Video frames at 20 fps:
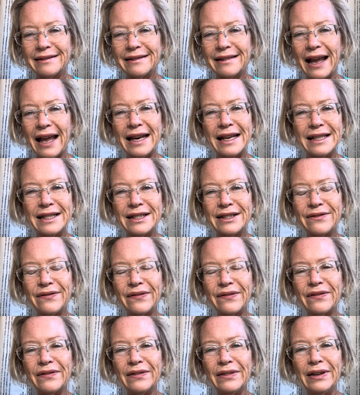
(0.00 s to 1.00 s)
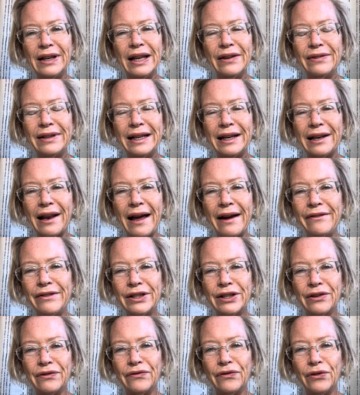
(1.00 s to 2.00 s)
and is living life to
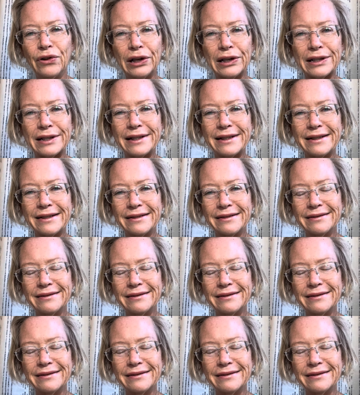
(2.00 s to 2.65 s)
the fullest.